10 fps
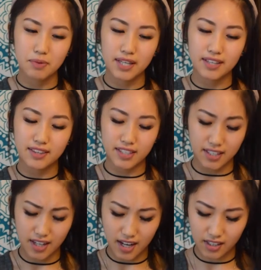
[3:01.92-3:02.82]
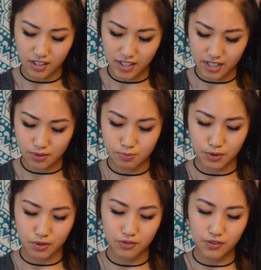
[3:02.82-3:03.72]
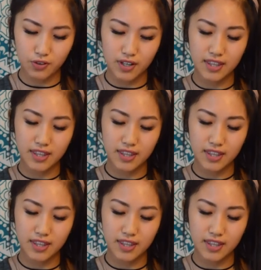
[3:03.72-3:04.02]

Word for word: but the color is beautiful,